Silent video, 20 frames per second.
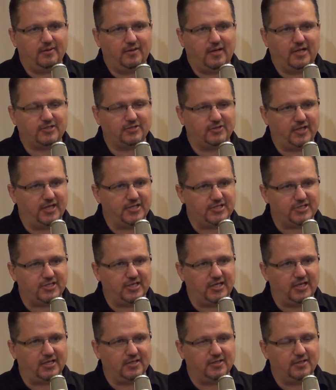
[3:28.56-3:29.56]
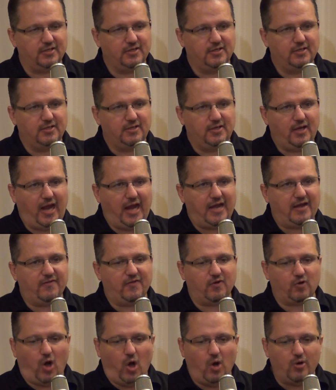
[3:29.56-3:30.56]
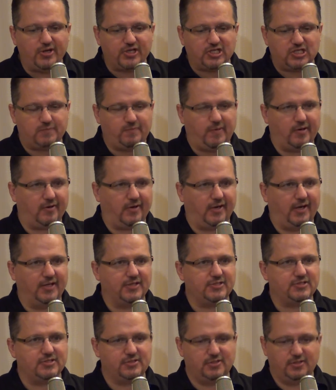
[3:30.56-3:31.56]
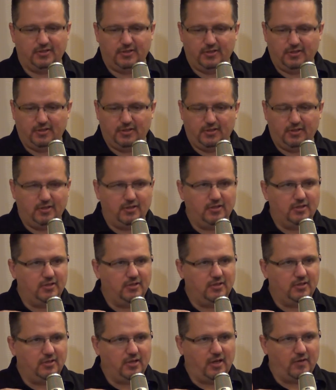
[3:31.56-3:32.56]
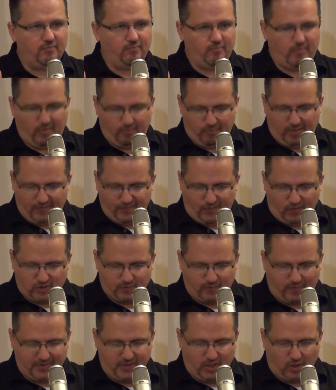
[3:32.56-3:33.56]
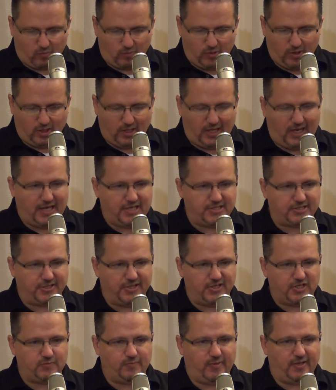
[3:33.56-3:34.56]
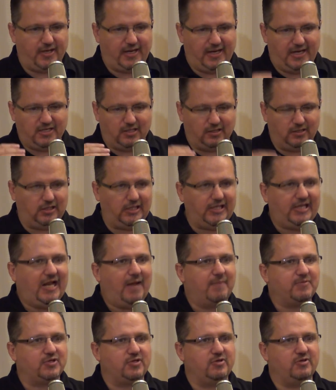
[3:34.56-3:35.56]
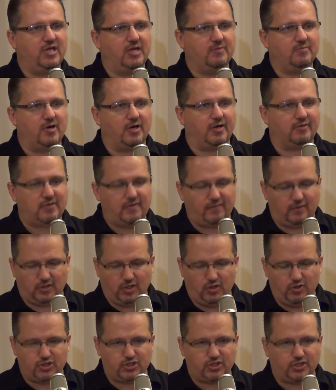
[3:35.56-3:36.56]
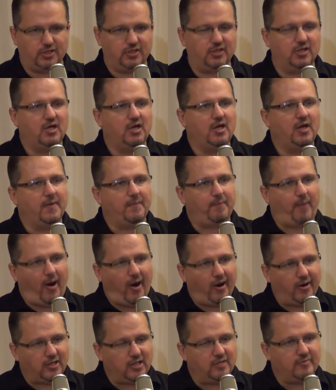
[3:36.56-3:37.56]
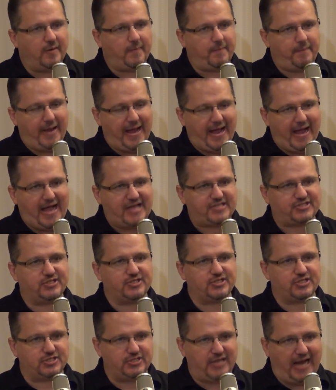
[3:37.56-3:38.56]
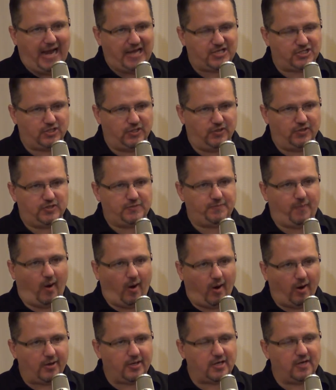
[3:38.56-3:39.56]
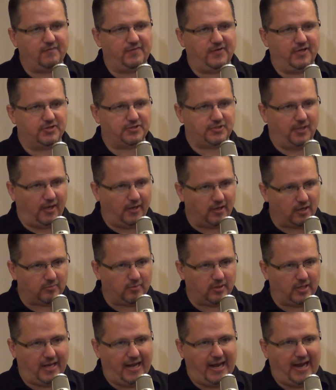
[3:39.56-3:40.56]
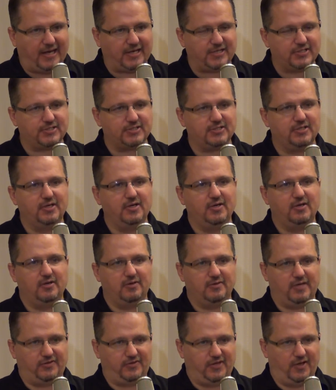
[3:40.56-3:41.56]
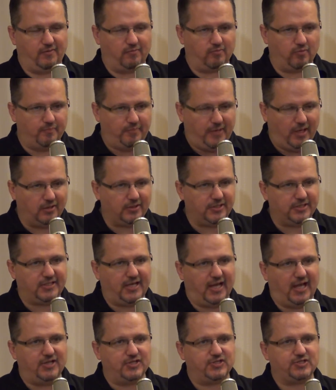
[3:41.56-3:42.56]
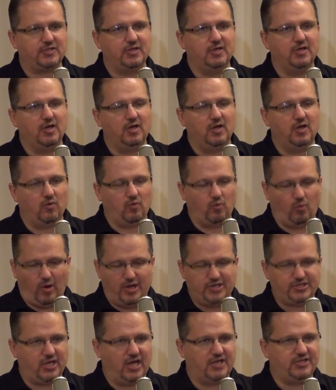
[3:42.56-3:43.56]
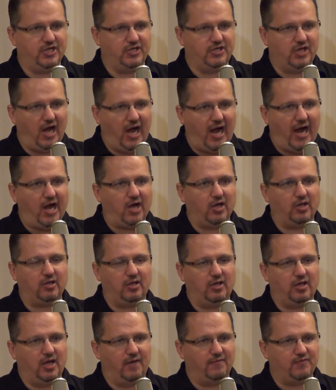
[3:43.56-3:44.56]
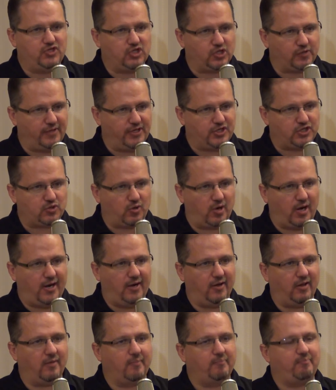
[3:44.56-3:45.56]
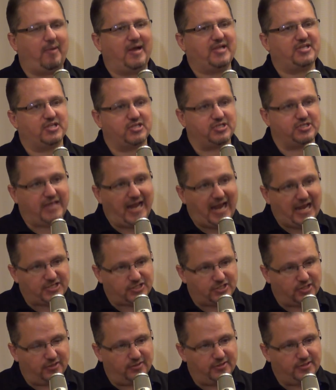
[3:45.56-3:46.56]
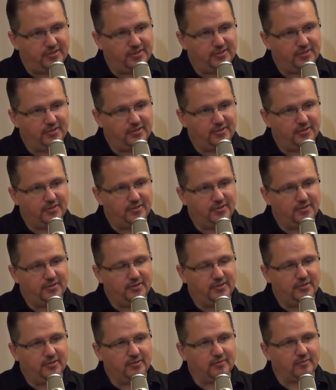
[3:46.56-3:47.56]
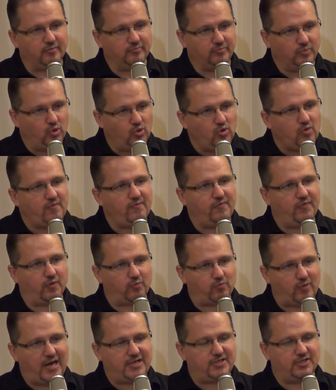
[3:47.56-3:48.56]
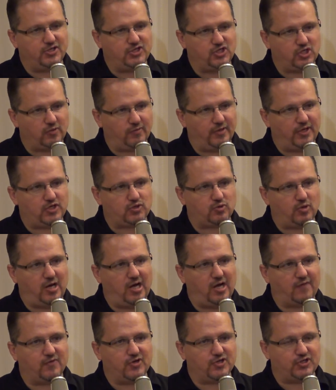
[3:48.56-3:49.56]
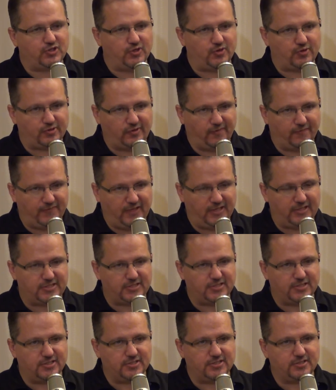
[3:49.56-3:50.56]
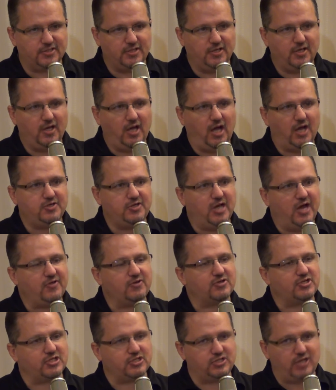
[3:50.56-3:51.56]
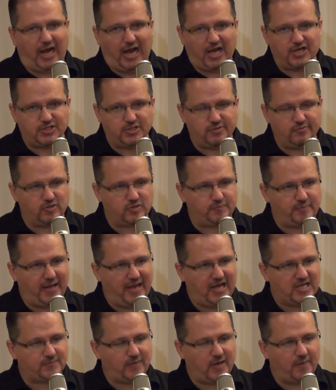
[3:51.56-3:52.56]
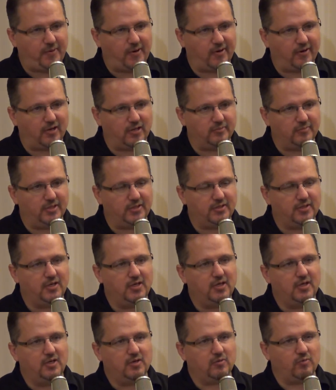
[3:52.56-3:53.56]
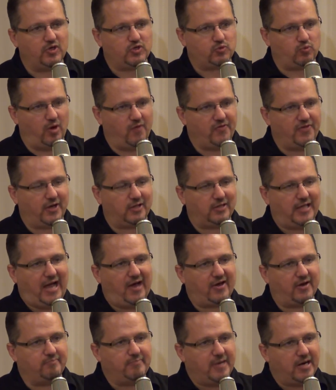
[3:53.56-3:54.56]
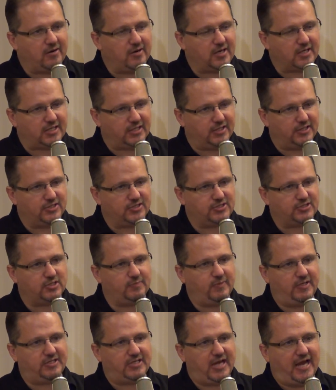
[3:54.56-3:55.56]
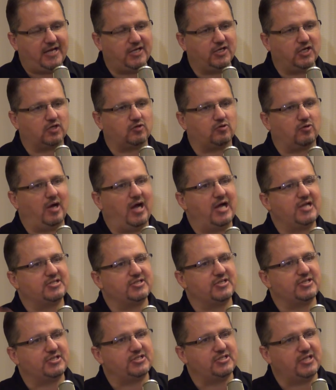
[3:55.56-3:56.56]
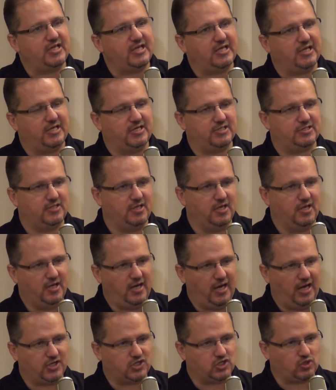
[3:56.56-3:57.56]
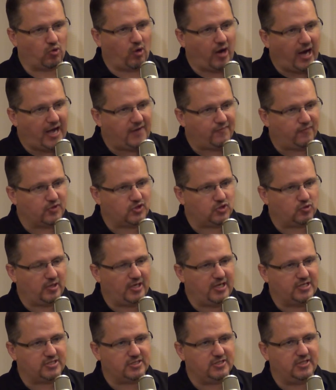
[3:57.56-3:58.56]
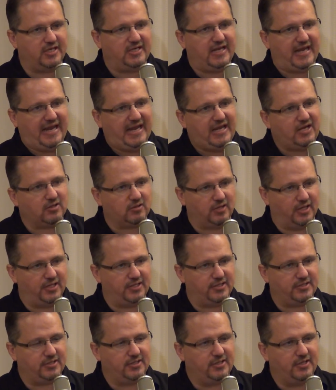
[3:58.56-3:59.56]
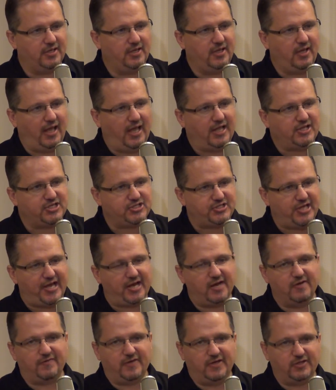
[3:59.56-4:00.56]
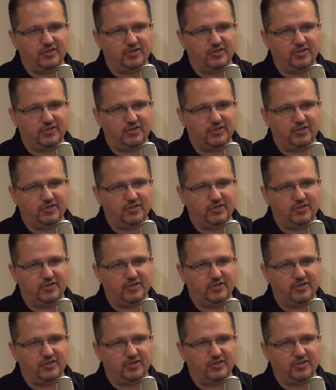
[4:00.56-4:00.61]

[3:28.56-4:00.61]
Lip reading: That's what they had seen. And in their own experience, many folks probably don't realize this, but in the lead up to the American Revolution, Parliament passed statutes. Part of the intolerable acts that they rebelled against was a denial of jury trial by statute. Removed the right to jury trial for certain offenses. Another statute was passed by Parliament, was one that allowed Americans to be taken across the seas and tried for treason in England instead of